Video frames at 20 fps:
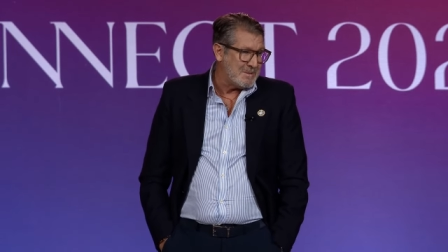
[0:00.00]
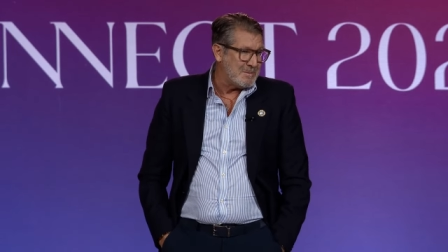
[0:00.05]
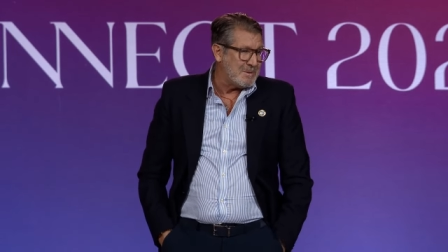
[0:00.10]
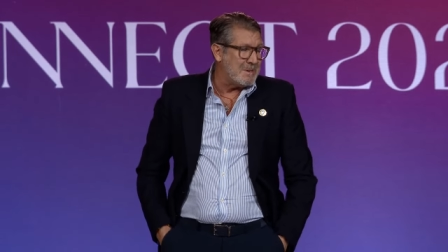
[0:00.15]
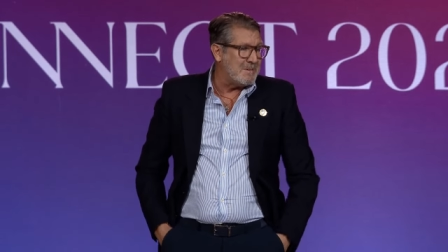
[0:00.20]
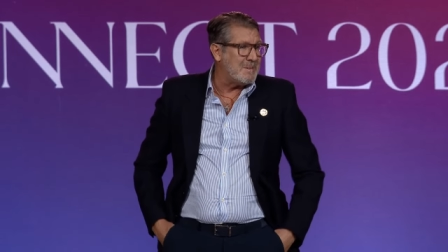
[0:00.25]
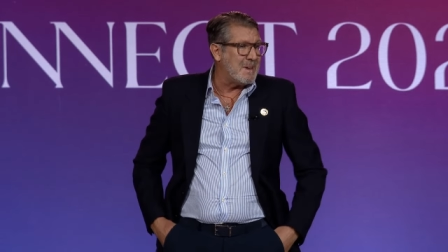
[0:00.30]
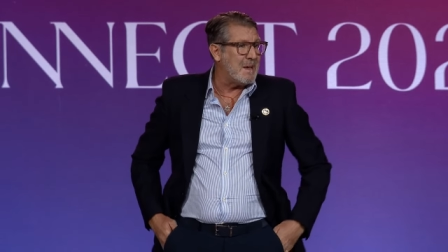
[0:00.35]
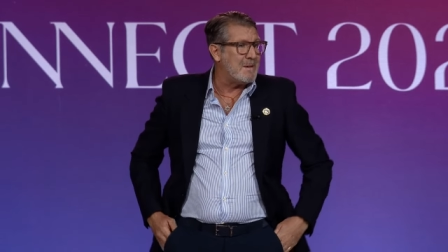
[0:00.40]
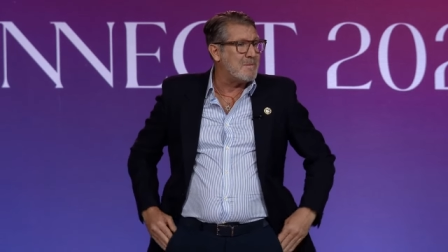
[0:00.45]

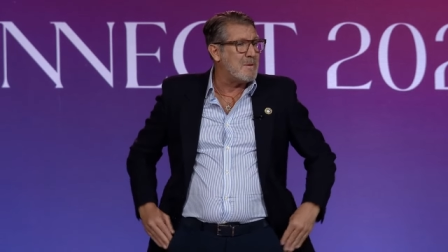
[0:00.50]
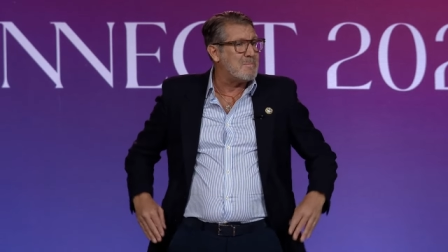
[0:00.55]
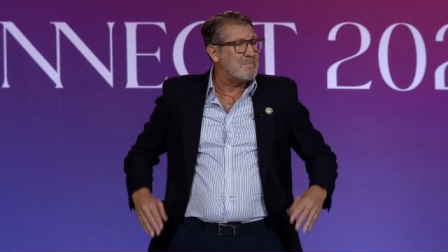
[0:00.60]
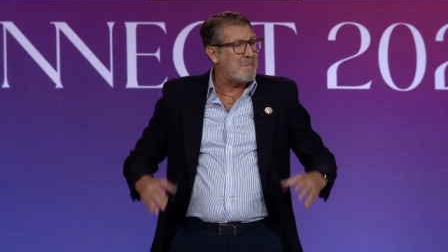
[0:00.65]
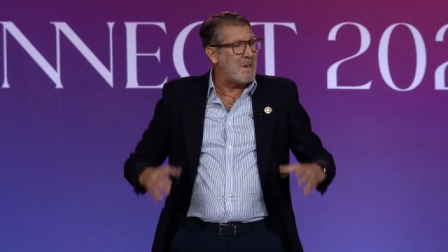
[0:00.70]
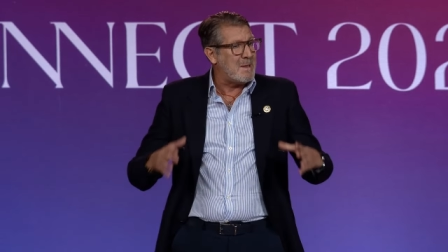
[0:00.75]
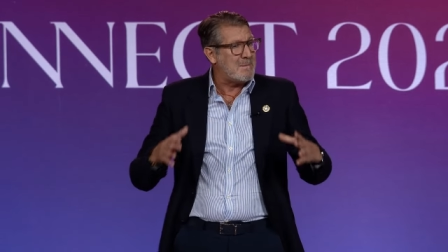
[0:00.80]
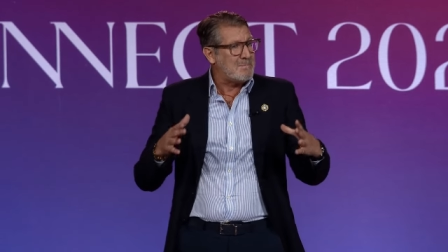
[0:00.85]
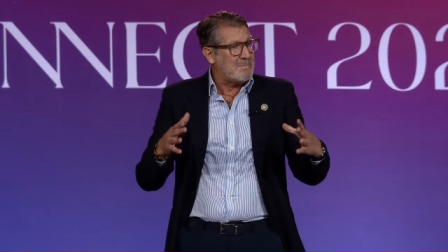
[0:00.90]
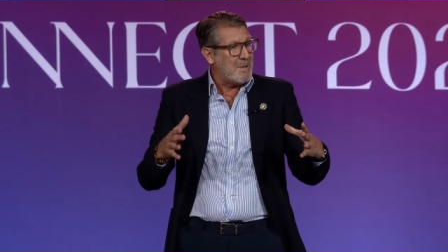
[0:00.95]
We even have a
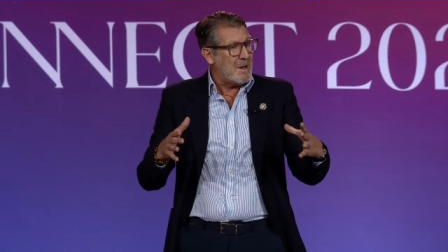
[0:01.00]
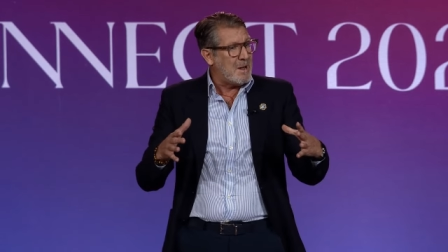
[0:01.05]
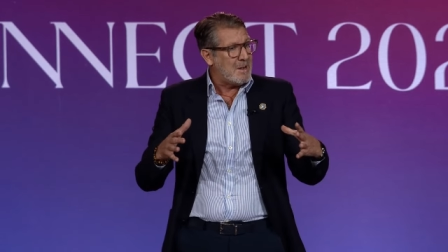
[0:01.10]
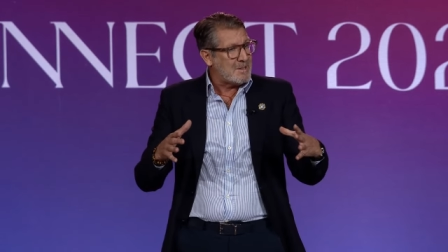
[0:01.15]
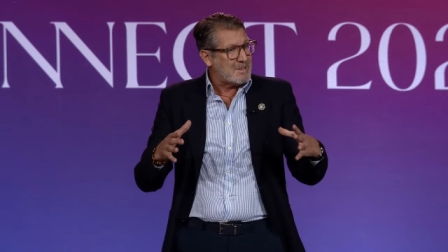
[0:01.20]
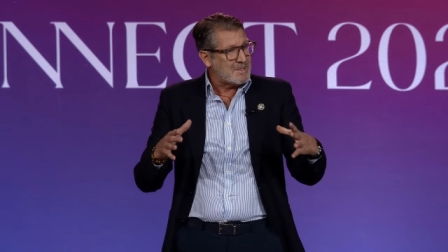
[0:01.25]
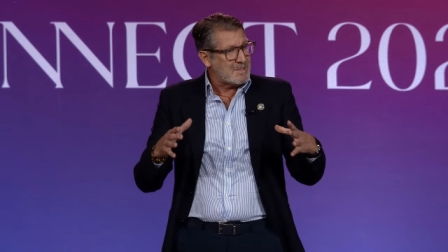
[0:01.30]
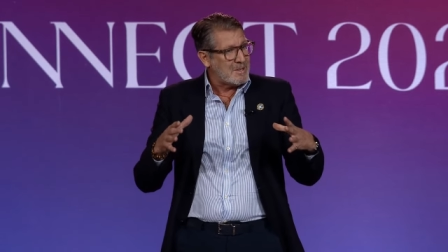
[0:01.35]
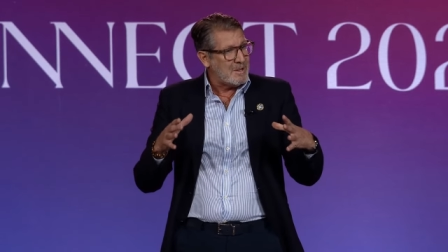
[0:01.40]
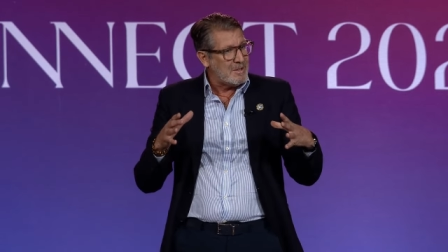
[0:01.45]
pet
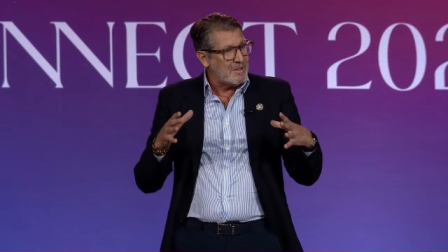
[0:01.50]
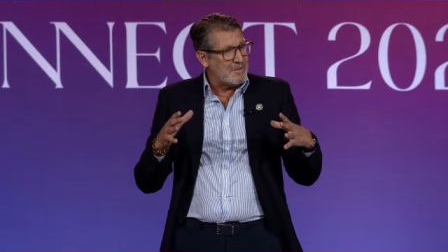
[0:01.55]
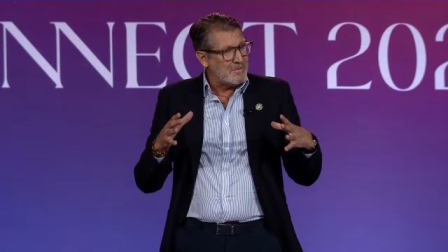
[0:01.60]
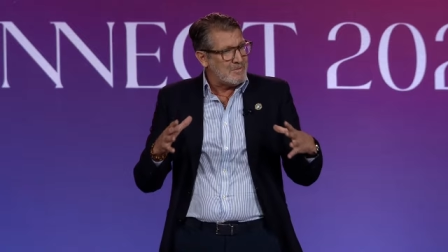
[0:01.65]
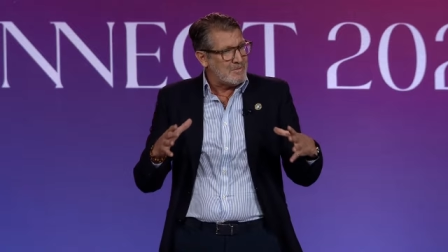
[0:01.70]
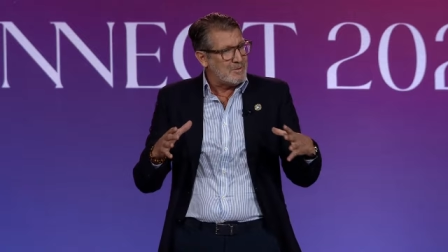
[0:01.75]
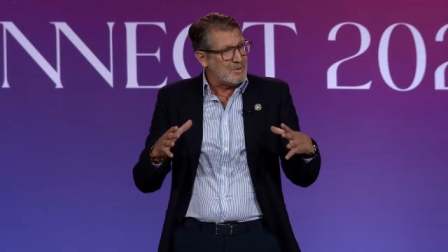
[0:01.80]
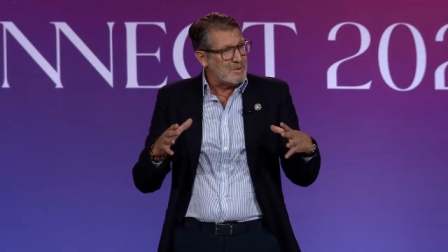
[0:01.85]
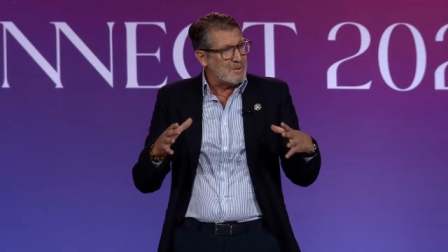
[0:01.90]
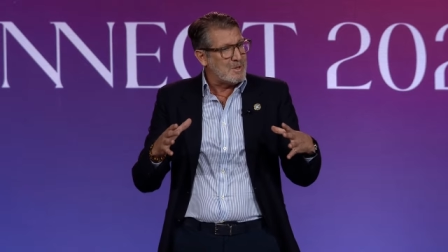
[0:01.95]
box called the
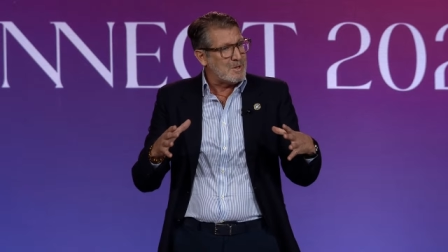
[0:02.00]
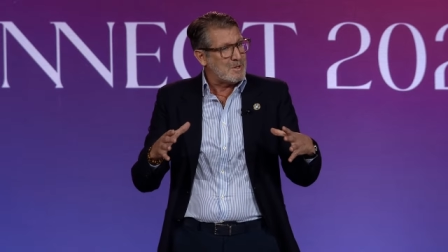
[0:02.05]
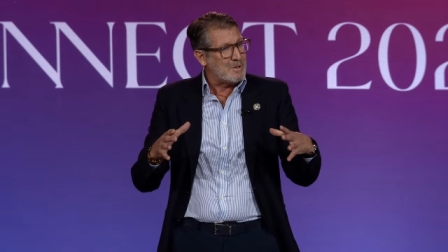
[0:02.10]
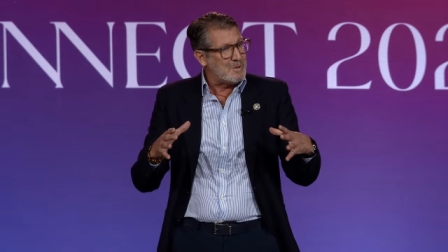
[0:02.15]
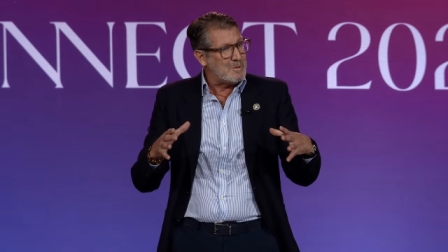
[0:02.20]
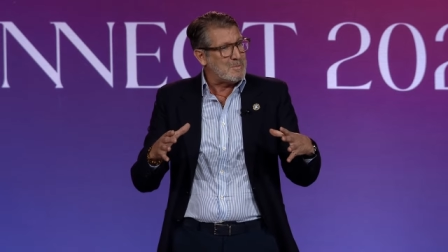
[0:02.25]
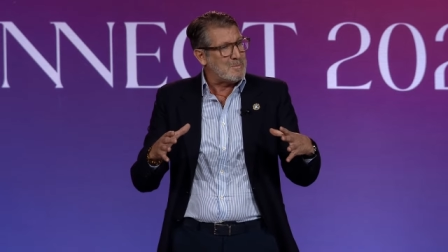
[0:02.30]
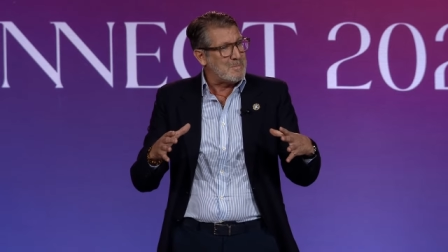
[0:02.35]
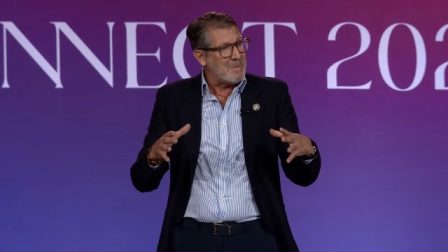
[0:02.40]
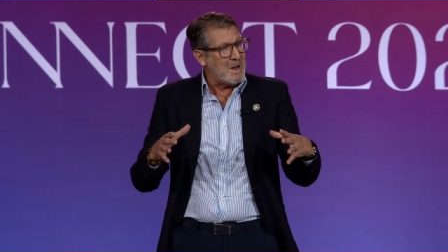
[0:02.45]
Flew the
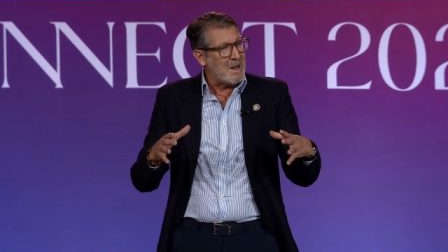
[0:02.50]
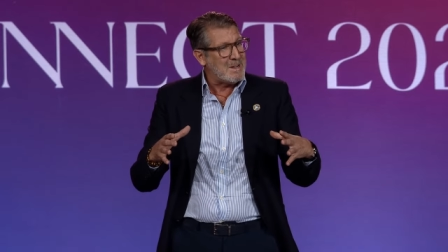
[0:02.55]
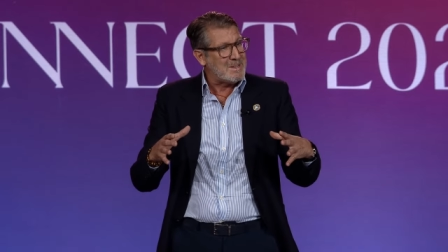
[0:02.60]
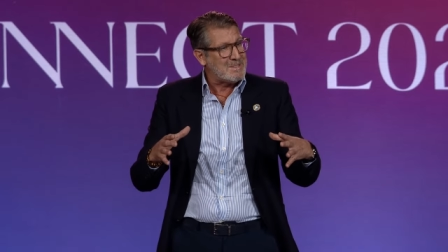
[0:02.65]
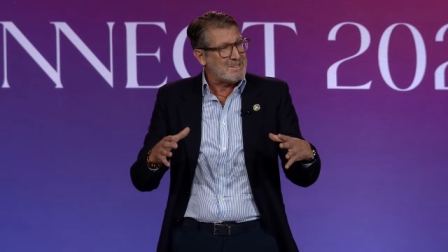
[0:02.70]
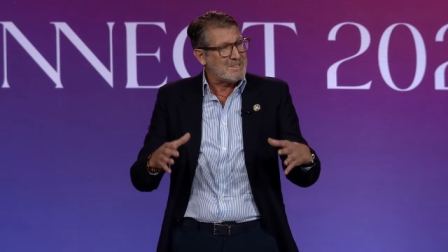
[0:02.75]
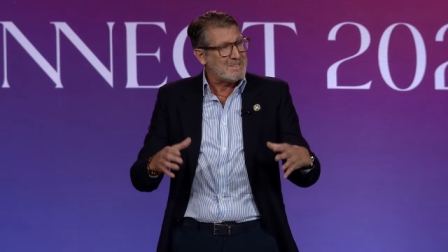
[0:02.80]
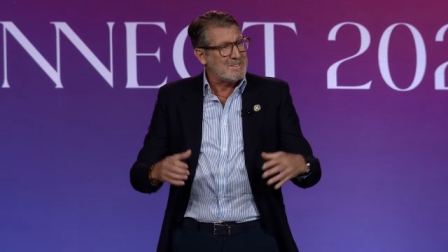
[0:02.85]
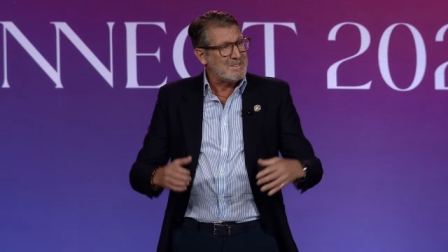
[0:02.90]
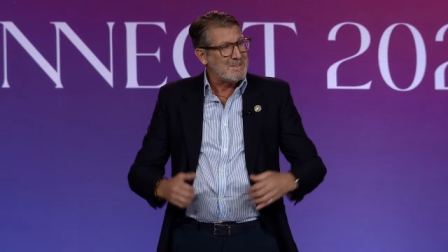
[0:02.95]
Coop
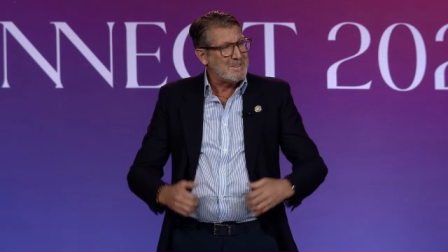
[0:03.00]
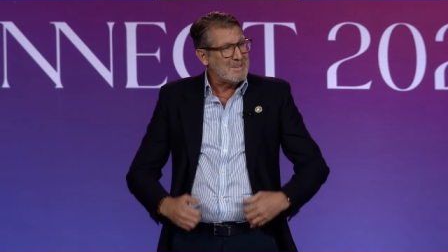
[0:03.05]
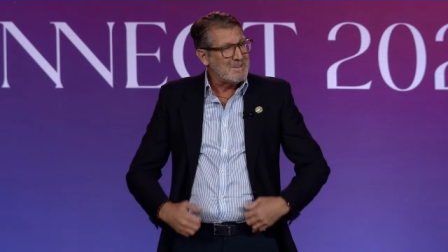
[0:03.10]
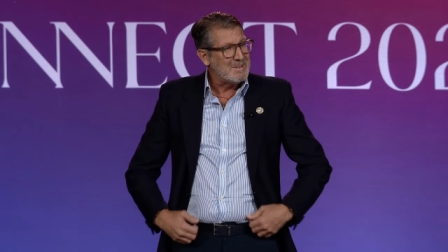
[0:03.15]
box.